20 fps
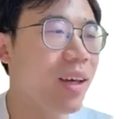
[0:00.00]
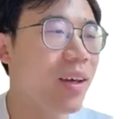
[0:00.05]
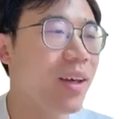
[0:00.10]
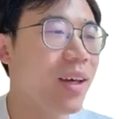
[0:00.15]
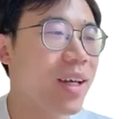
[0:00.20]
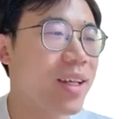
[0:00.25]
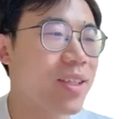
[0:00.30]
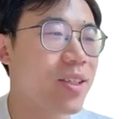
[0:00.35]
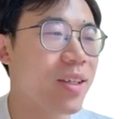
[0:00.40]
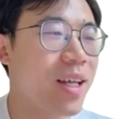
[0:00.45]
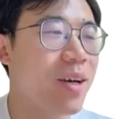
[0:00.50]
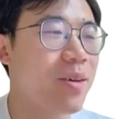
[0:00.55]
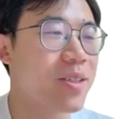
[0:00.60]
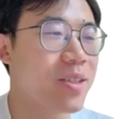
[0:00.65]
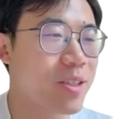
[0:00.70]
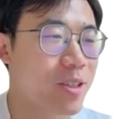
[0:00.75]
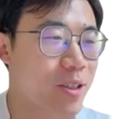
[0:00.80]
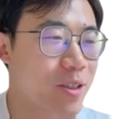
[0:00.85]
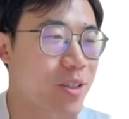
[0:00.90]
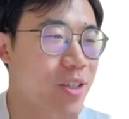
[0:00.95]
Okay, so that was
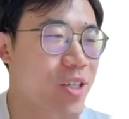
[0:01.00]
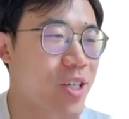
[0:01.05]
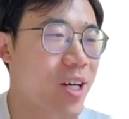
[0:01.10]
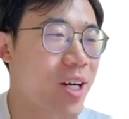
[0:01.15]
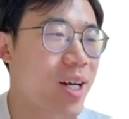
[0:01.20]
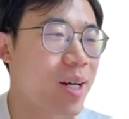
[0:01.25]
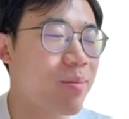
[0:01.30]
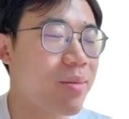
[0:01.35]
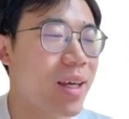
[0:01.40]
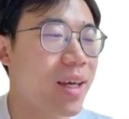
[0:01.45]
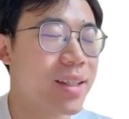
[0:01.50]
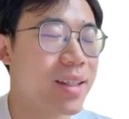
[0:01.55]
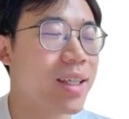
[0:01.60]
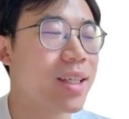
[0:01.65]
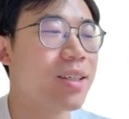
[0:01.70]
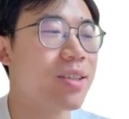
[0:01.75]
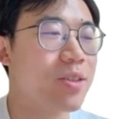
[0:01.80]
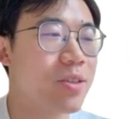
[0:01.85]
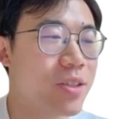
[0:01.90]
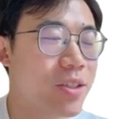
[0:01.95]
cron job. You
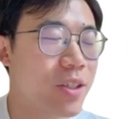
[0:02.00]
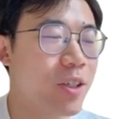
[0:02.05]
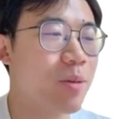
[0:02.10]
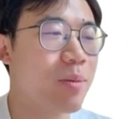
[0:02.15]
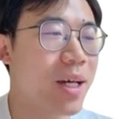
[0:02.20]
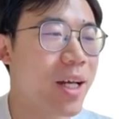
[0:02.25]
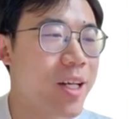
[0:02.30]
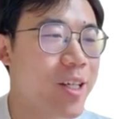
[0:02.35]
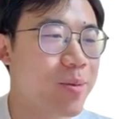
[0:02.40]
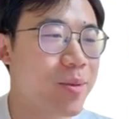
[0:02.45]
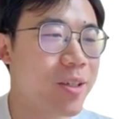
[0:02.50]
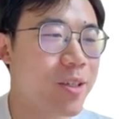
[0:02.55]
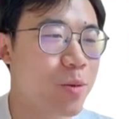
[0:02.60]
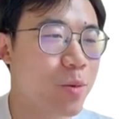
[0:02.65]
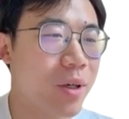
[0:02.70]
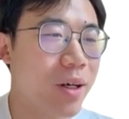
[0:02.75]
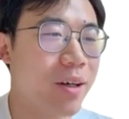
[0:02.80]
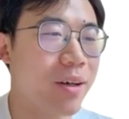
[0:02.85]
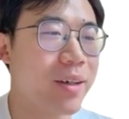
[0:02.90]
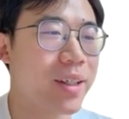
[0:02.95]
can do skill management as
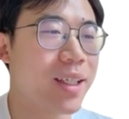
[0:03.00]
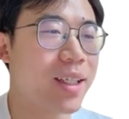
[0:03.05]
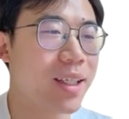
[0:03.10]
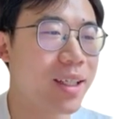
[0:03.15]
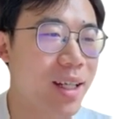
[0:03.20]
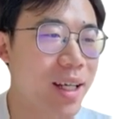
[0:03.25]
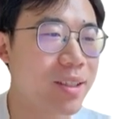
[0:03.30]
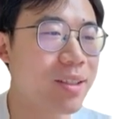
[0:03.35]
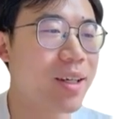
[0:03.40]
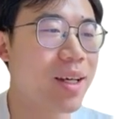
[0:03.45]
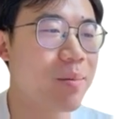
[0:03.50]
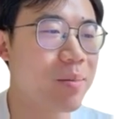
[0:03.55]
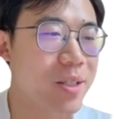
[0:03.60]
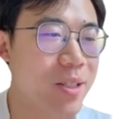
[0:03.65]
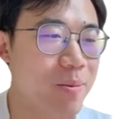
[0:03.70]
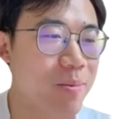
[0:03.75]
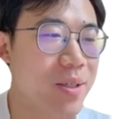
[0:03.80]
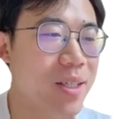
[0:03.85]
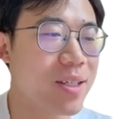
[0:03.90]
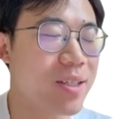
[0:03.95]
well. You can connect to
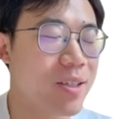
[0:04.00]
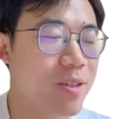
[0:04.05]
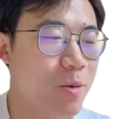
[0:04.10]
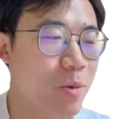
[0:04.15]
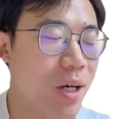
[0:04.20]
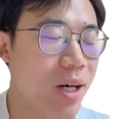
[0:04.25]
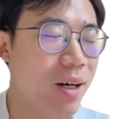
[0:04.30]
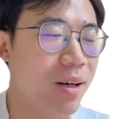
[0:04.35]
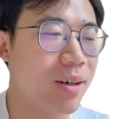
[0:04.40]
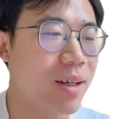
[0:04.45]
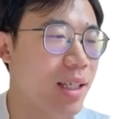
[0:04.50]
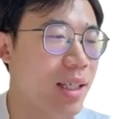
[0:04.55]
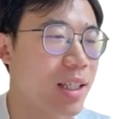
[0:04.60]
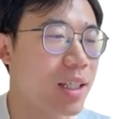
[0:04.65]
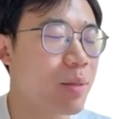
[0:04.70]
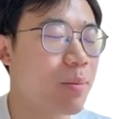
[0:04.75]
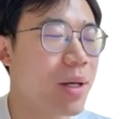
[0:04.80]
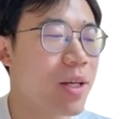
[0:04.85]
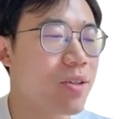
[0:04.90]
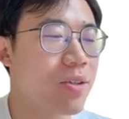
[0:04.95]
MCPs as well. It
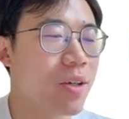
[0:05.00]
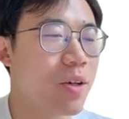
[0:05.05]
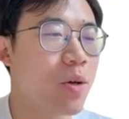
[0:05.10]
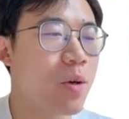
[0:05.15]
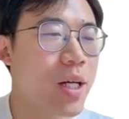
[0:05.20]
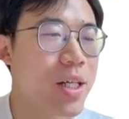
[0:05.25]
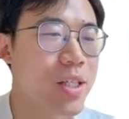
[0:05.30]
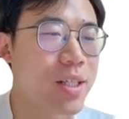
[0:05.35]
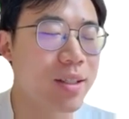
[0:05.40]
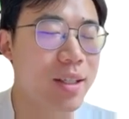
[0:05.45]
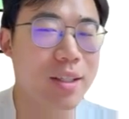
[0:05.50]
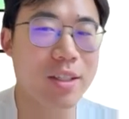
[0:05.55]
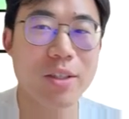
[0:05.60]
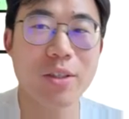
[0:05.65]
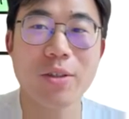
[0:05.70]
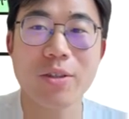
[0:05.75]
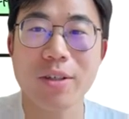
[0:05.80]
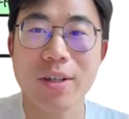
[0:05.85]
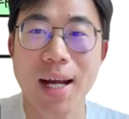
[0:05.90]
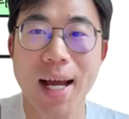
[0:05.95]
depends on the question that the
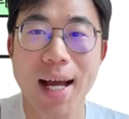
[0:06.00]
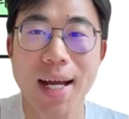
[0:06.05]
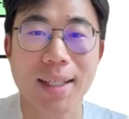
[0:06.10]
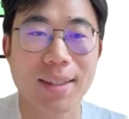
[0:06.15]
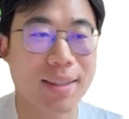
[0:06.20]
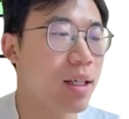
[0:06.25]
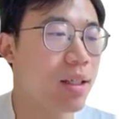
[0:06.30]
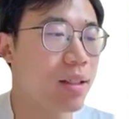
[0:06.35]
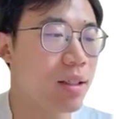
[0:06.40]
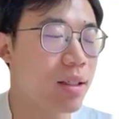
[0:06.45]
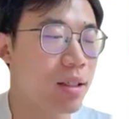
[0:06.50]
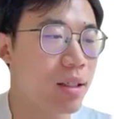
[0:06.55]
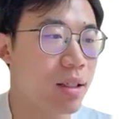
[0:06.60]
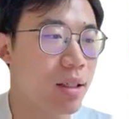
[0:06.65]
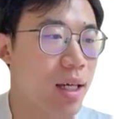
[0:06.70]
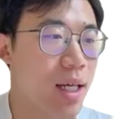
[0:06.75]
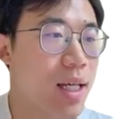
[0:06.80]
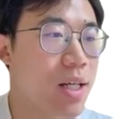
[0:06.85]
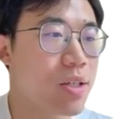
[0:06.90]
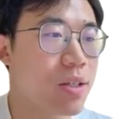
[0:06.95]
user asks. The
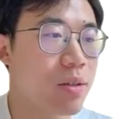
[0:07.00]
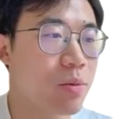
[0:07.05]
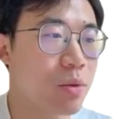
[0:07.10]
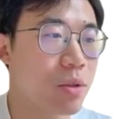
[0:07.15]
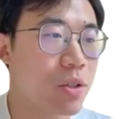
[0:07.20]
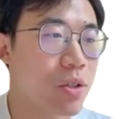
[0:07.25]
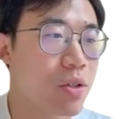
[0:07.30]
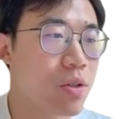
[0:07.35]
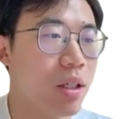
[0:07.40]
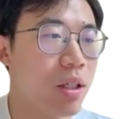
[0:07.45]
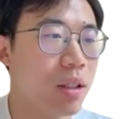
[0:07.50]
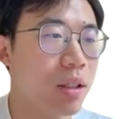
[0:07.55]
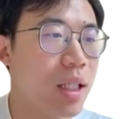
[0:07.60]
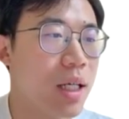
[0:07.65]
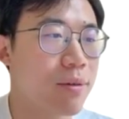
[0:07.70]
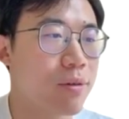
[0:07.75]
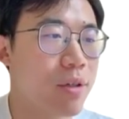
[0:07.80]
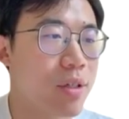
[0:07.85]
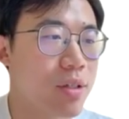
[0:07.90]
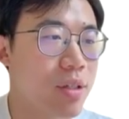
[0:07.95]
agent will just
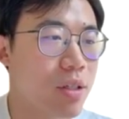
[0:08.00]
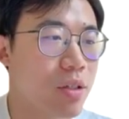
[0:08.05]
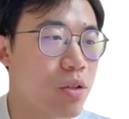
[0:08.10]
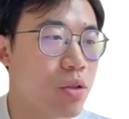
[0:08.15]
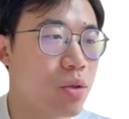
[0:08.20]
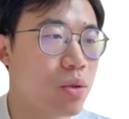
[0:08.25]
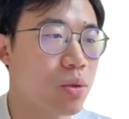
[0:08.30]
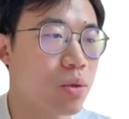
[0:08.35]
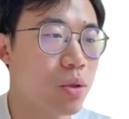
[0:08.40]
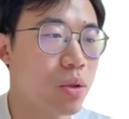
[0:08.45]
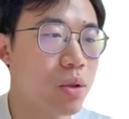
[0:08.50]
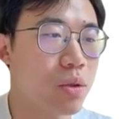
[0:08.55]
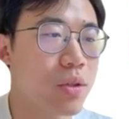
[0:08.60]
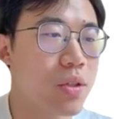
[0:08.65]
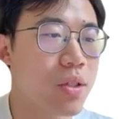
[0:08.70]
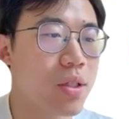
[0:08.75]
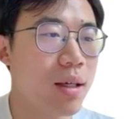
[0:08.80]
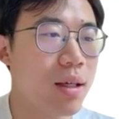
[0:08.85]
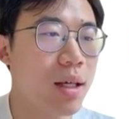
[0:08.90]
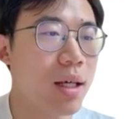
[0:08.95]
leverage these
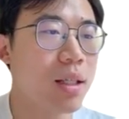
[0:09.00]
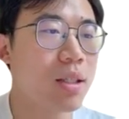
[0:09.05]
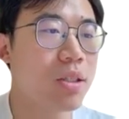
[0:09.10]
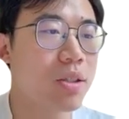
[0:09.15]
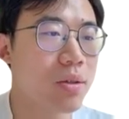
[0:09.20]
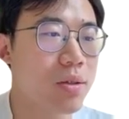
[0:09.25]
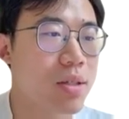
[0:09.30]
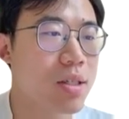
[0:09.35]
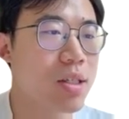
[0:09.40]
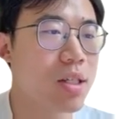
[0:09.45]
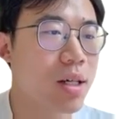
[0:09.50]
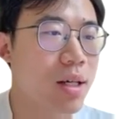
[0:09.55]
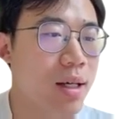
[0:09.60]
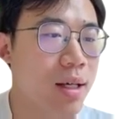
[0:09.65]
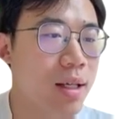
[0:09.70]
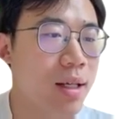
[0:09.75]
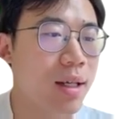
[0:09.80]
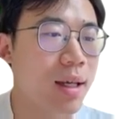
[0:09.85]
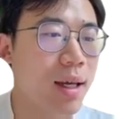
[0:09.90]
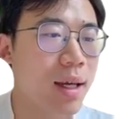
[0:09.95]
tools until it's
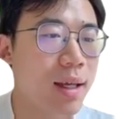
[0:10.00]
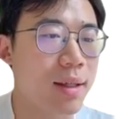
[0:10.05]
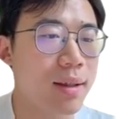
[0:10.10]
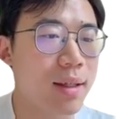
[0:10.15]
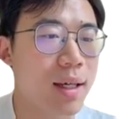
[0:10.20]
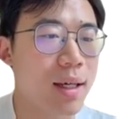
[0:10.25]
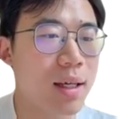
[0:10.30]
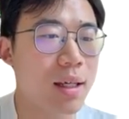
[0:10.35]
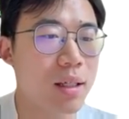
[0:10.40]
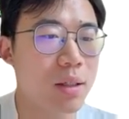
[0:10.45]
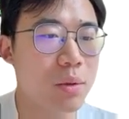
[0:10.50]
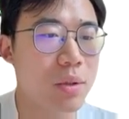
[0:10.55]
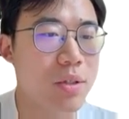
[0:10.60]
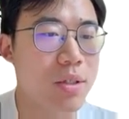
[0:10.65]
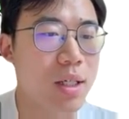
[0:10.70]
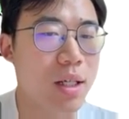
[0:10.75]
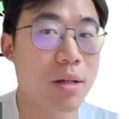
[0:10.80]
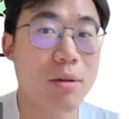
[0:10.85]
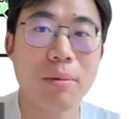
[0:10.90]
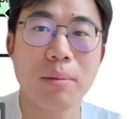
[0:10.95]
done, and then it will
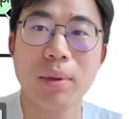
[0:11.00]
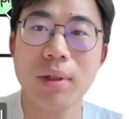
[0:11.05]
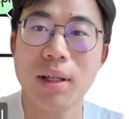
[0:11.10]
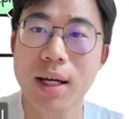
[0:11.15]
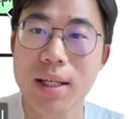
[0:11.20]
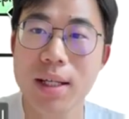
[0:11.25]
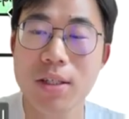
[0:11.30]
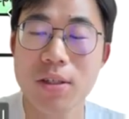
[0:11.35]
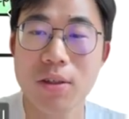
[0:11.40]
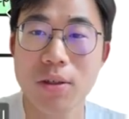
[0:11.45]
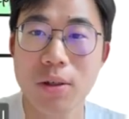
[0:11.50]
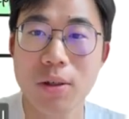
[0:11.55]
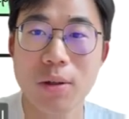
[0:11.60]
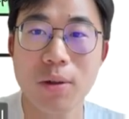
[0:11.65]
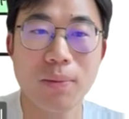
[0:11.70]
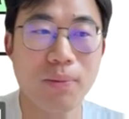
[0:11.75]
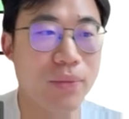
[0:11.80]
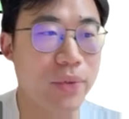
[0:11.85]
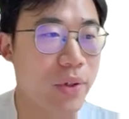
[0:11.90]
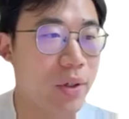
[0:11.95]
send a reply to
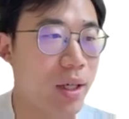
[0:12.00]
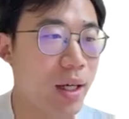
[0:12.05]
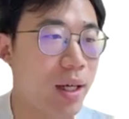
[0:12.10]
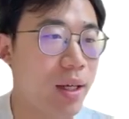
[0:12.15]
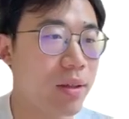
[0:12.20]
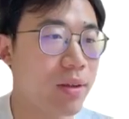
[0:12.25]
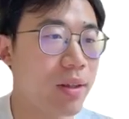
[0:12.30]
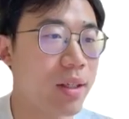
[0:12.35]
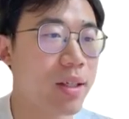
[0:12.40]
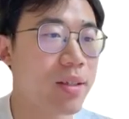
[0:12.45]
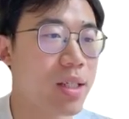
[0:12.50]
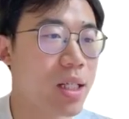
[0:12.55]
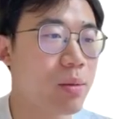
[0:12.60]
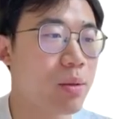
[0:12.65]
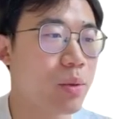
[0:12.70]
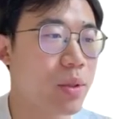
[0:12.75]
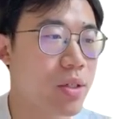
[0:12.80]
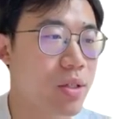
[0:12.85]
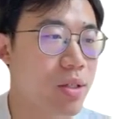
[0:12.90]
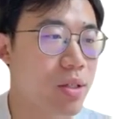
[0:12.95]
you. Okay, the example
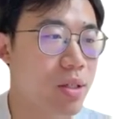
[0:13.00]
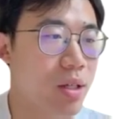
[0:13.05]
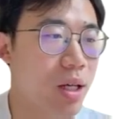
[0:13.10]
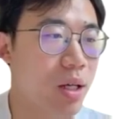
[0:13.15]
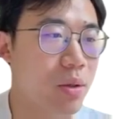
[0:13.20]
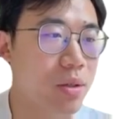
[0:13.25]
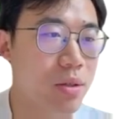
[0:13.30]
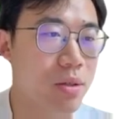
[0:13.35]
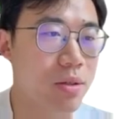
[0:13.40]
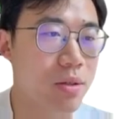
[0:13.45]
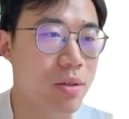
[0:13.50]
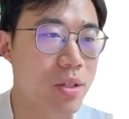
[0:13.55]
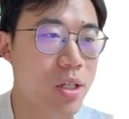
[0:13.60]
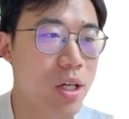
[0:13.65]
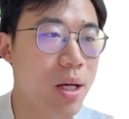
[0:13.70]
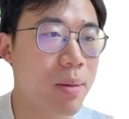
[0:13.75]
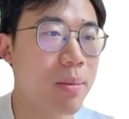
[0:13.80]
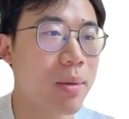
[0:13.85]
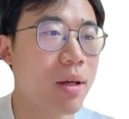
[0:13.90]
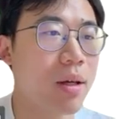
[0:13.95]
we just saw was cron
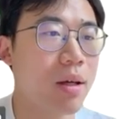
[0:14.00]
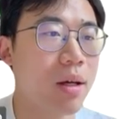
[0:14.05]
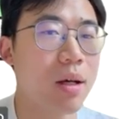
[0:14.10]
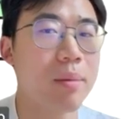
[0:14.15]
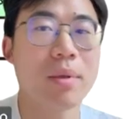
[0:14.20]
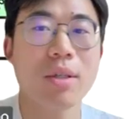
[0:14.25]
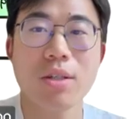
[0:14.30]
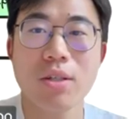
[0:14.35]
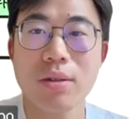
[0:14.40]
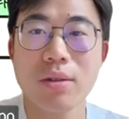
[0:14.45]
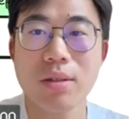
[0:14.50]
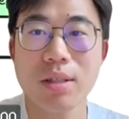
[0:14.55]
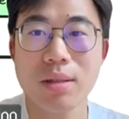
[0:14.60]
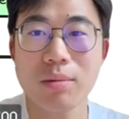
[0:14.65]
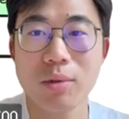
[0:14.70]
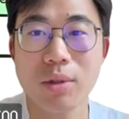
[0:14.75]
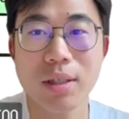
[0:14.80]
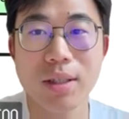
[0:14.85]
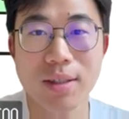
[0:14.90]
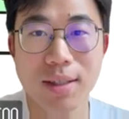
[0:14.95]
job. I'm going to show you some
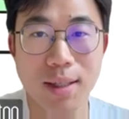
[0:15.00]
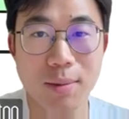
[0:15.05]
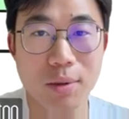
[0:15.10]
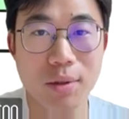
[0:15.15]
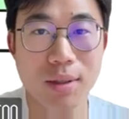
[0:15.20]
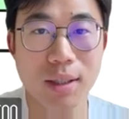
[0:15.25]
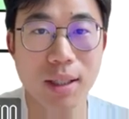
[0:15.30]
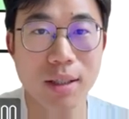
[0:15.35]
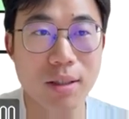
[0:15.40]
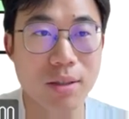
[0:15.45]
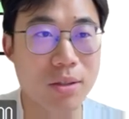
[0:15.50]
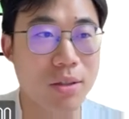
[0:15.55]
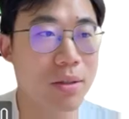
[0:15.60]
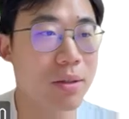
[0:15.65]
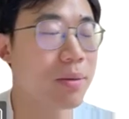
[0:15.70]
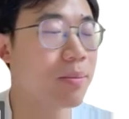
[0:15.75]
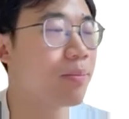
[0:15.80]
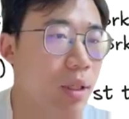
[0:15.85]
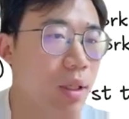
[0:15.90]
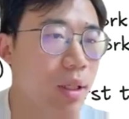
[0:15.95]
more examples later too.